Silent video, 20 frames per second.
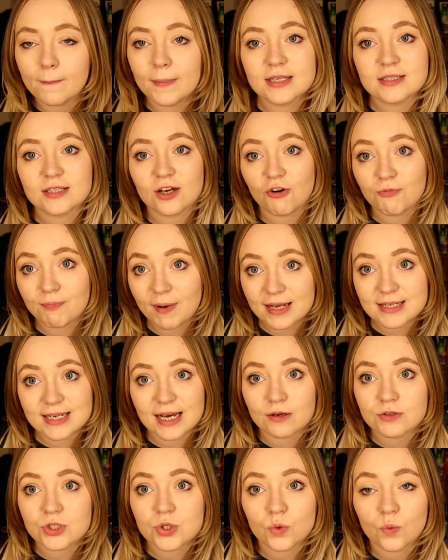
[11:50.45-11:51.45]
myself back
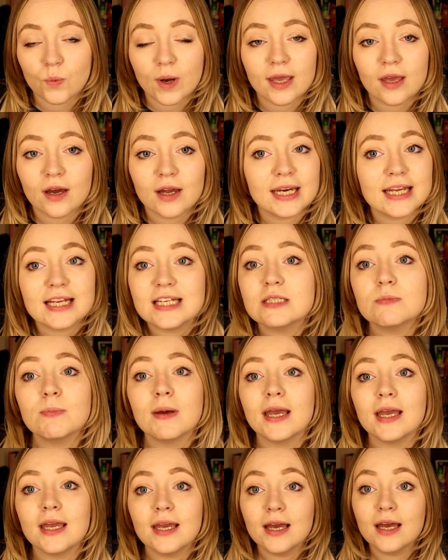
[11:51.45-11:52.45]
down to the weight I need to
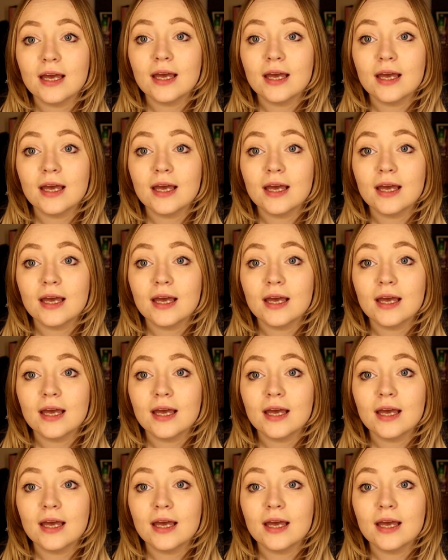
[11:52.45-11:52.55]
be.